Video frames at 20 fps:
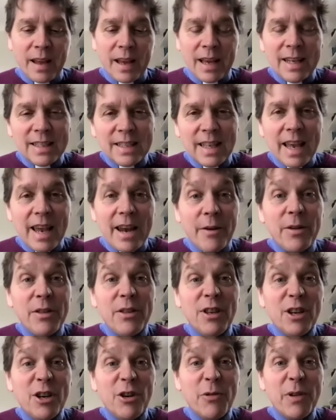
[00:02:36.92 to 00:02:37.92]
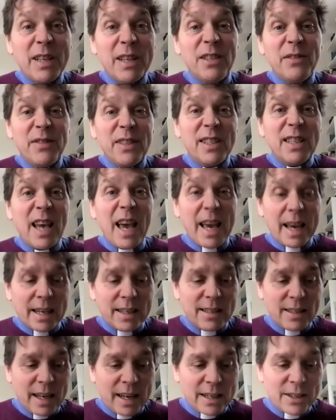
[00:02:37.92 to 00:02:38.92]
is there in the grit of the
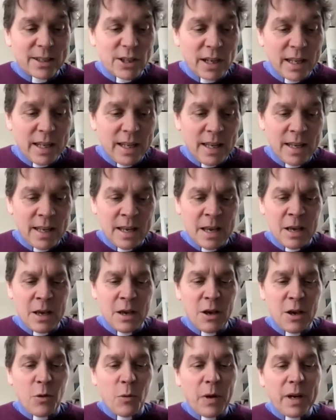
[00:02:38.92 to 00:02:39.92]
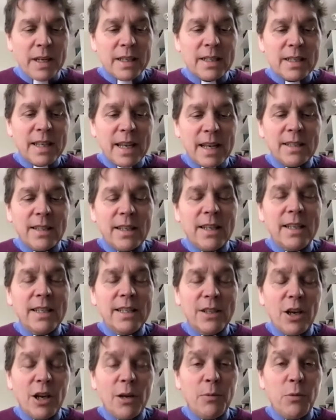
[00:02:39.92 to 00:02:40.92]
text, actually. When it says the
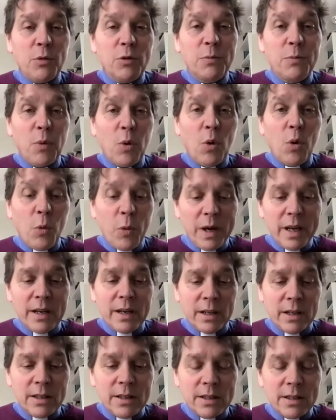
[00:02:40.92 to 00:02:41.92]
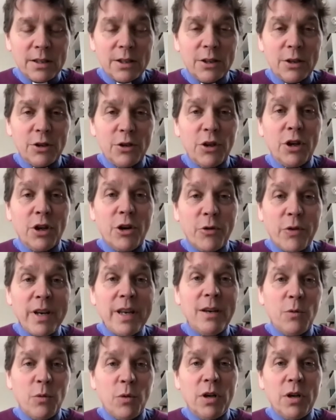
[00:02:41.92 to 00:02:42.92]
disciples bore witness, the
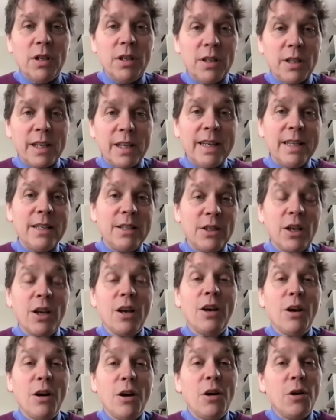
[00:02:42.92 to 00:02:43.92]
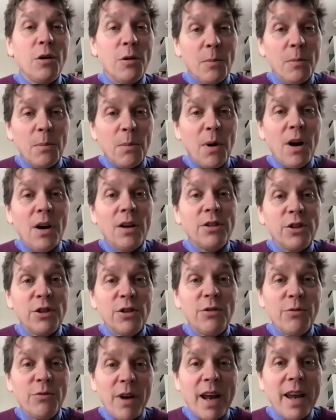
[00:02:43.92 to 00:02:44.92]
Greek word is
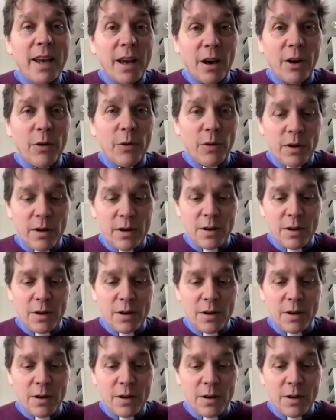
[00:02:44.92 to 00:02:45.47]
martyreo,